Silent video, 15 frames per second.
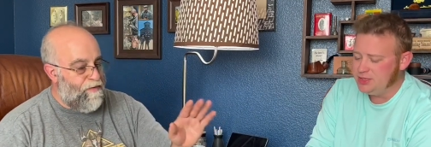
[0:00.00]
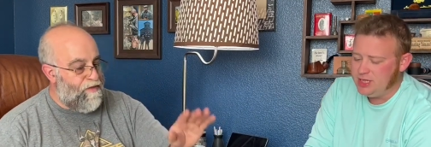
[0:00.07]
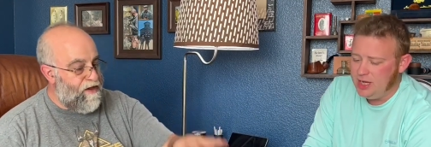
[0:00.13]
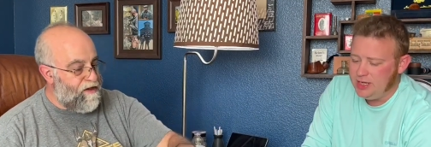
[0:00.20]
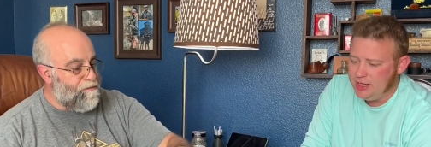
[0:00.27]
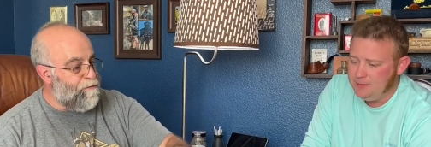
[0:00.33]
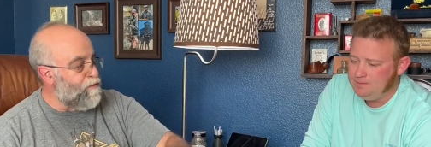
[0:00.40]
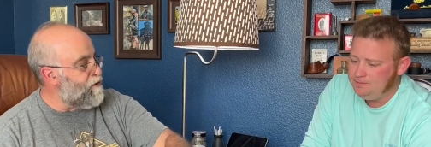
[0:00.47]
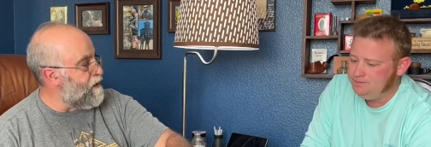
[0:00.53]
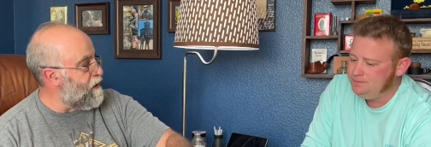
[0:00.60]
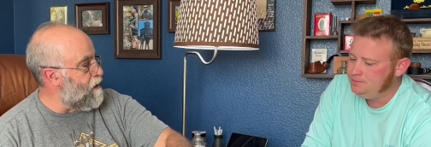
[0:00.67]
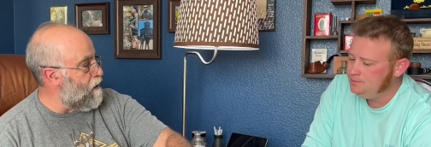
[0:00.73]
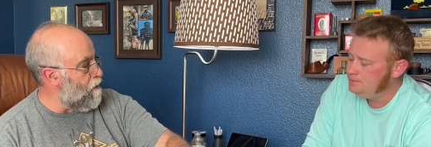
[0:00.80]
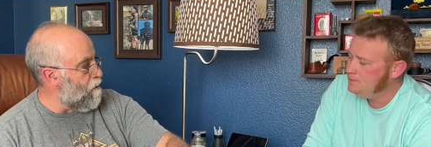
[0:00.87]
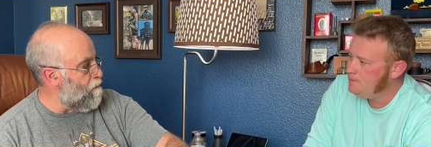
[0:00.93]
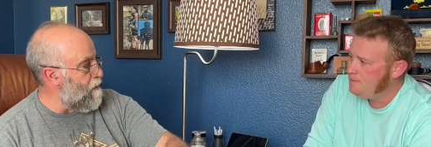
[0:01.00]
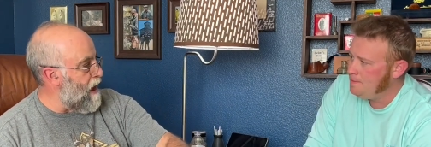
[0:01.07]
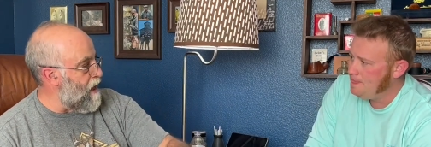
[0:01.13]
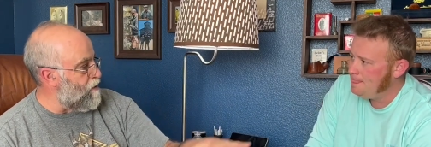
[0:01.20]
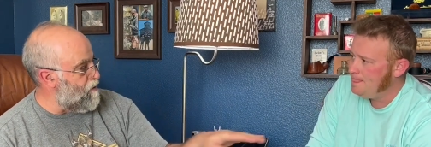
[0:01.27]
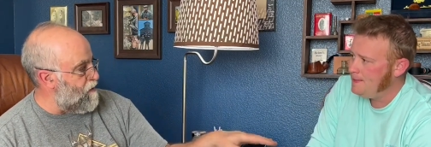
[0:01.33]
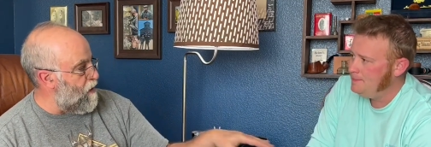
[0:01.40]
Speaker 1: got This it. particular
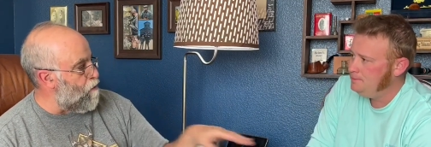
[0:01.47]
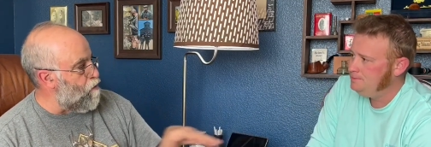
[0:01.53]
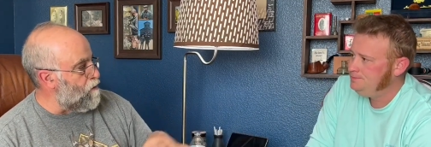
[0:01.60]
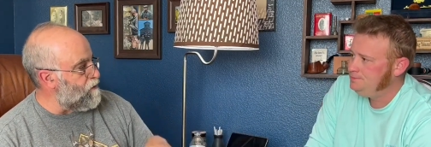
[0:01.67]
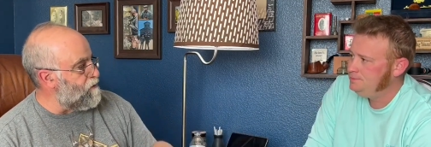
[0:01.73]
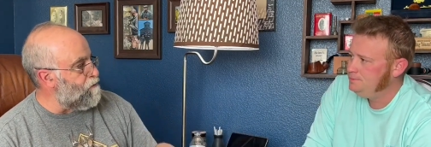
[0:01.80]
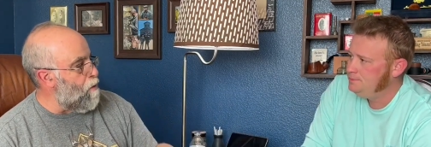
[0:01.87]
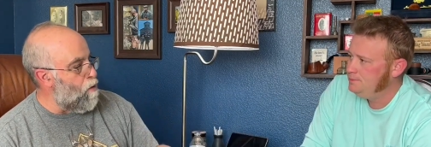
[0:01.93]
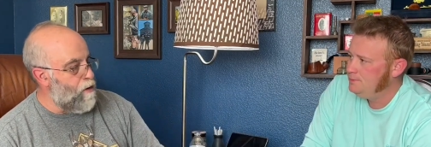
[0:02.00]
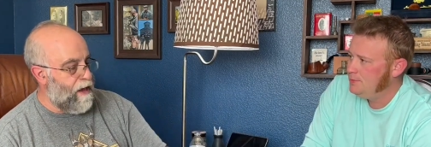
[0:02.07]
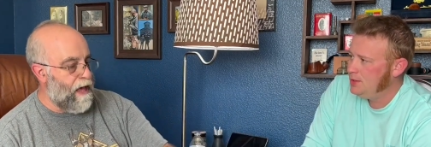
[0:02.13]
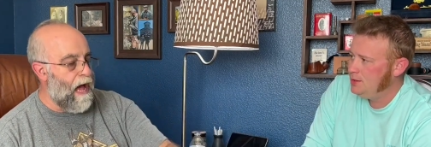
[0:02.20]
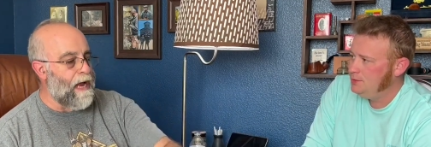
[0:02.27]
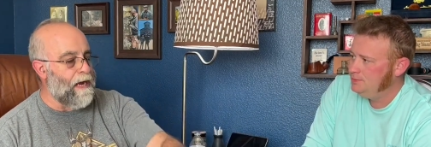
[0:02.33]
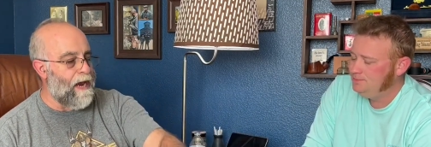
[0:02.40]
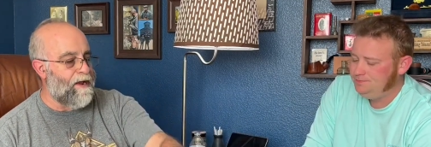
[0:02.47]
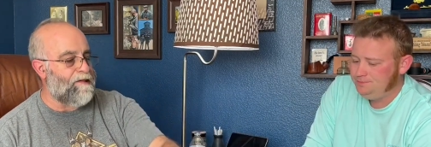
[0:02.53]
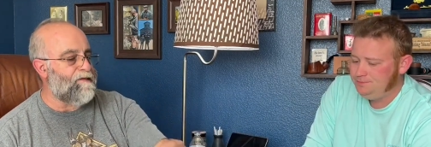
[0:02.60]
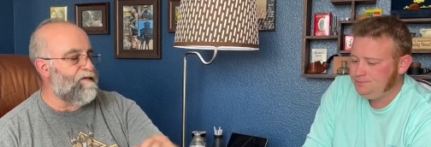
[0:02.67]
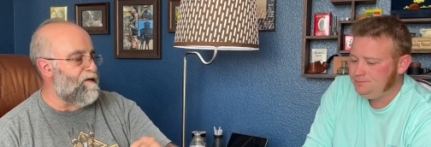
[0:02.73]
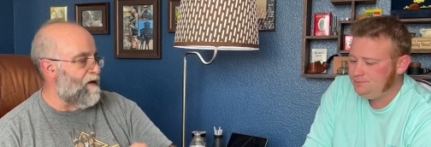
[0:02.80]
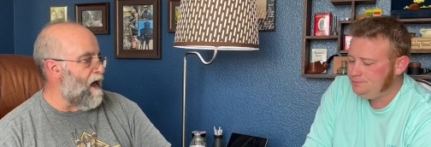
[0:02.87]
batch that we're smoking, I let
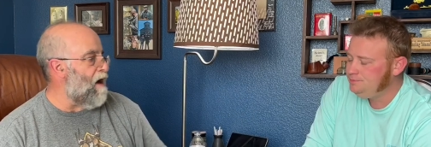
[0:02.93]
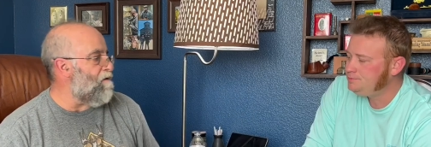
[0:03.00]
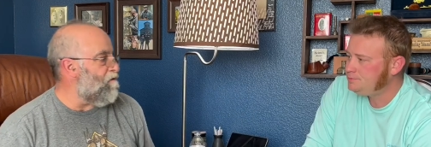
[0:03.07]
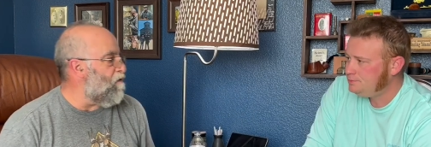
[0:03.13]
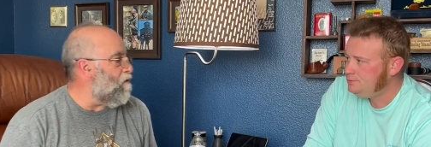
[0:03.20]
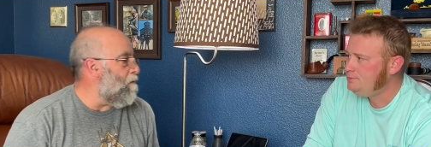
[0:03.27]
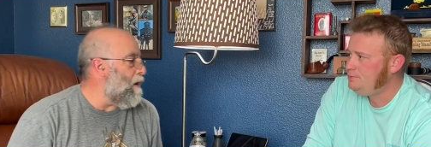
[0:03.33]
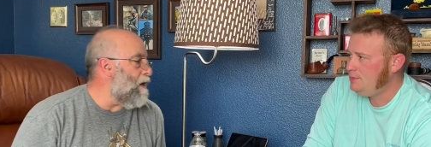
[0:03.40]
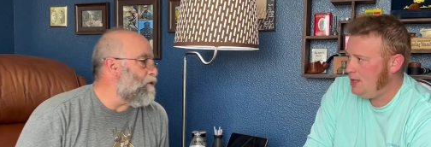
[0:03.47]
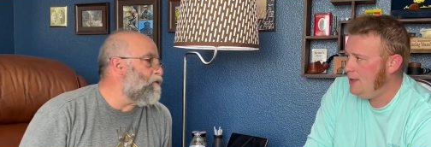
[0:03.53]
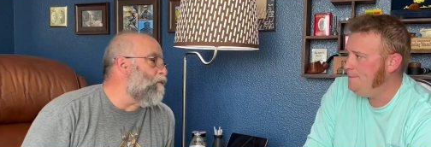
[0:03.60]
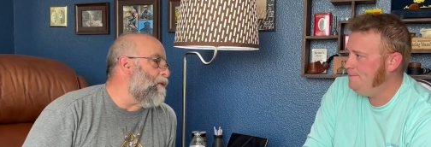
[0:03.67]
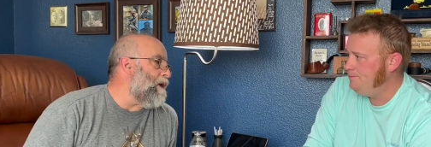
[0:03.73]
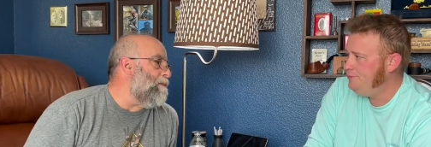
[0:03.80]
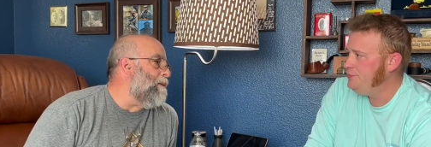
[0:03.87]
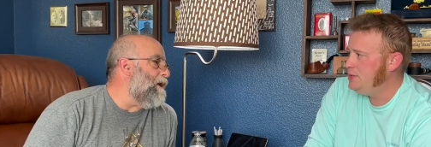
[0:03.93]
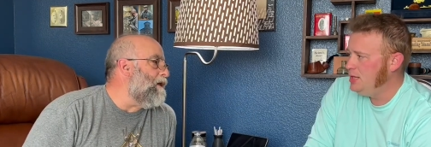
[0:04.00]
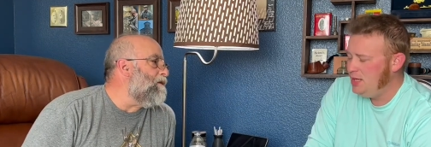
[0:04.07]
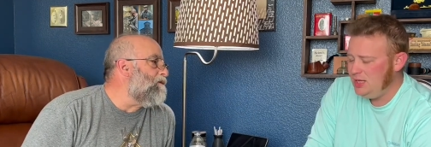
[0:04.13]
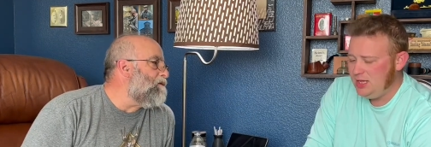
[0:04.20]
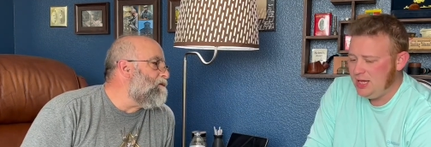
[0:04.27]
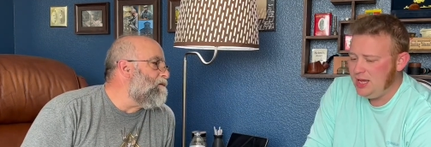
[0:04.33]
sit out for about 20
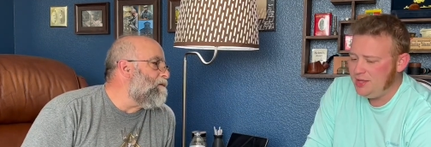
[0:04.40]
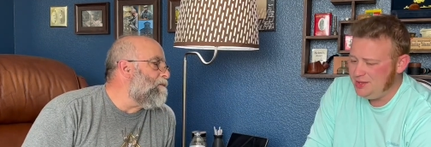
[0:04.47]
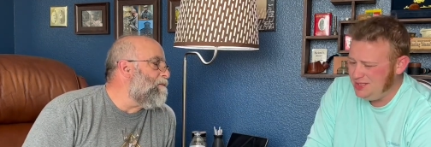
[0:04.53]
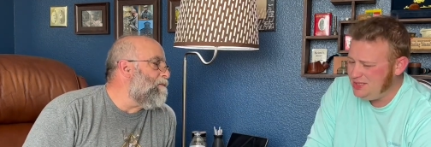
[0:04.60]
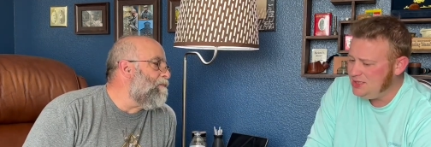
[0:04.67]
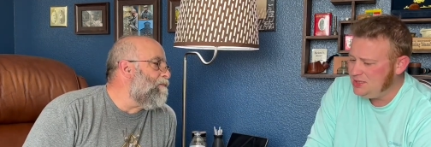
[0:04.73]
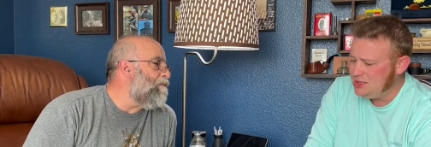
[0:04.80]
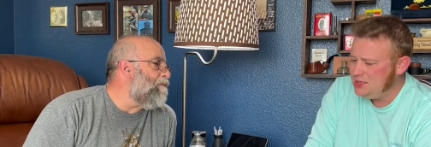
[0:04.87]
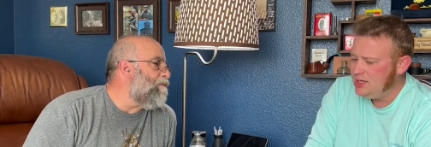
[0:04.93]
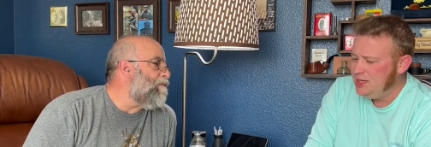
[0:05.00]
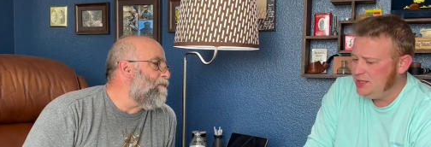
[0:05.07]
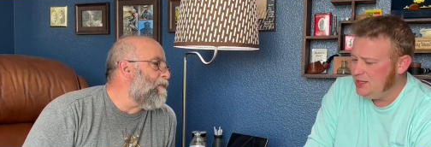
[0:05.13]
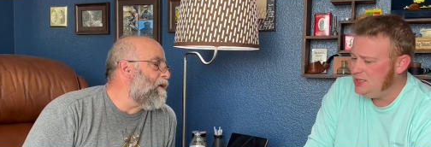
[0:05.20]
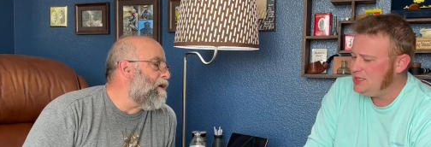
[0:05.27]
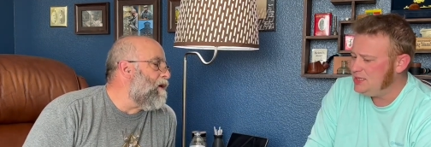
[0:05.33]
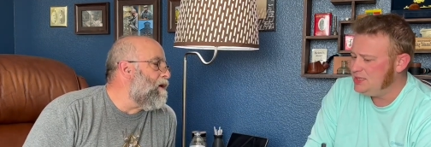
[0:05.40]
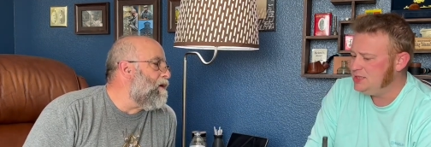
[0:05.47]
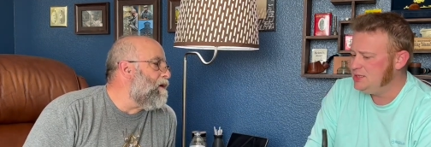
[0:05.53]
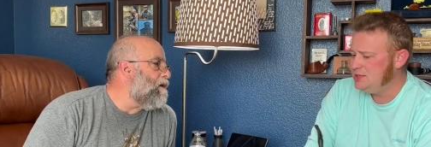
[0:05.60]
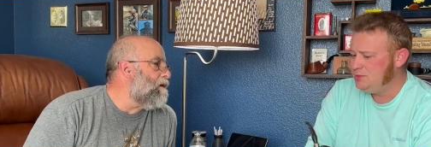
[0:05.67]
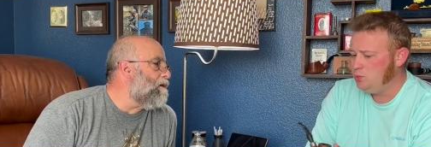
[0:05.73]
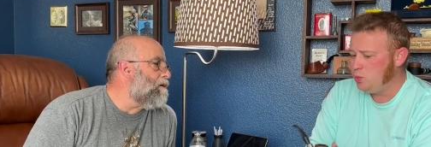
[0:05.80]
minutes. Yeah, this is this
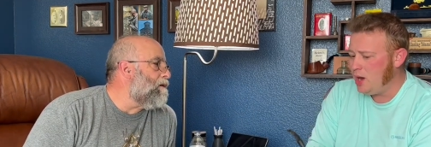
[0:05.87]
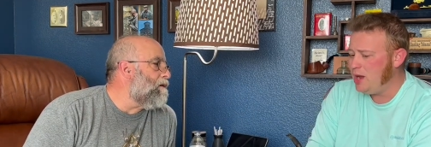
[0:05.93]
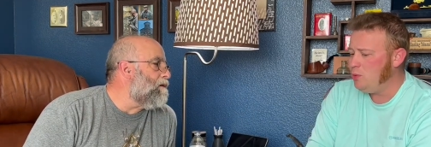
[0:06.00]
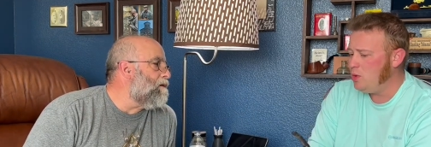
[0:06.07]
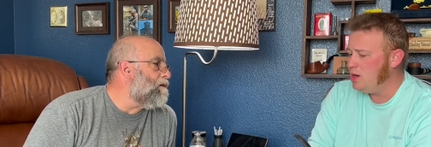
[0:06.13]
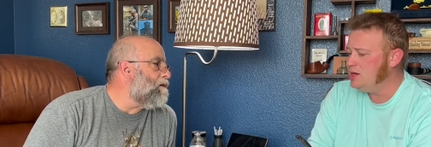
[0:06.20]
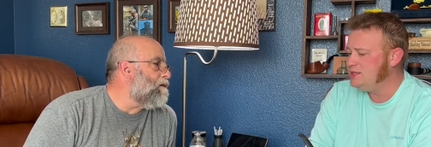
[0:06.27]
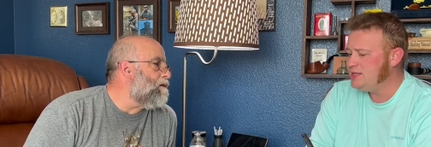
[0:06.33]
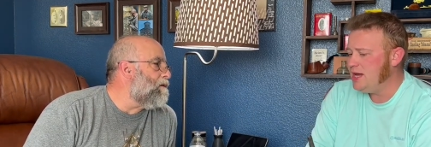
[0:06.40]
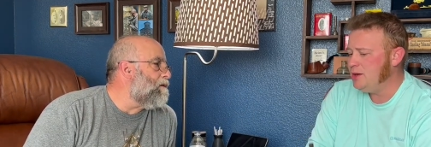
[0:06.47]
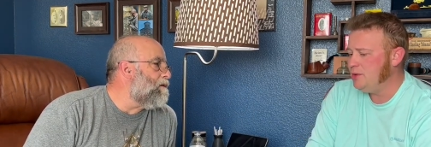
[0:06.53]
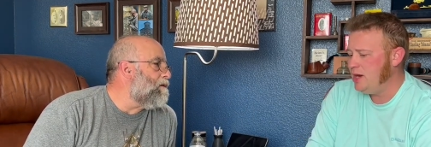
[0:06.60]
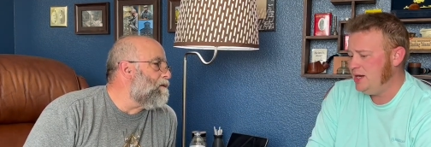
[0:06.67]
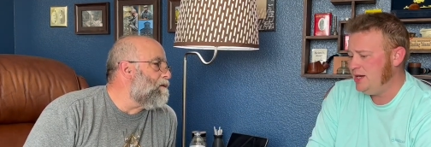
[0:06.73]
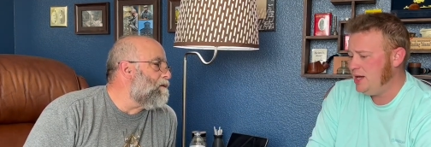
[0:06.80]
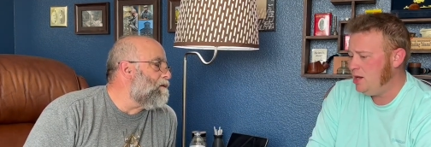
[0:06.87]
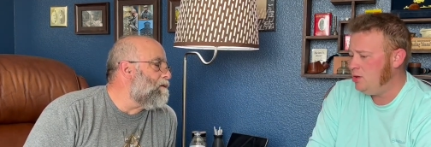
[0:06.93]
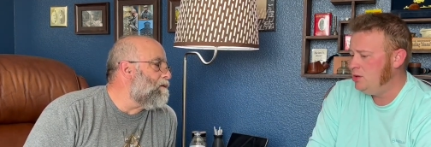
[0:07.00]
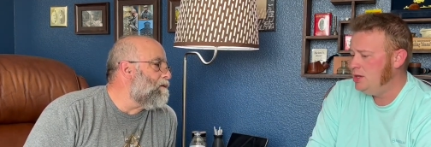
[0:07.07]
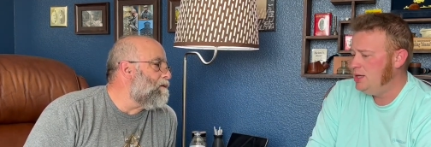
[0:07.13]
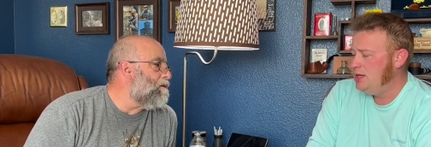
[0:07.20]
is
Speaker 2: right where it's at right now.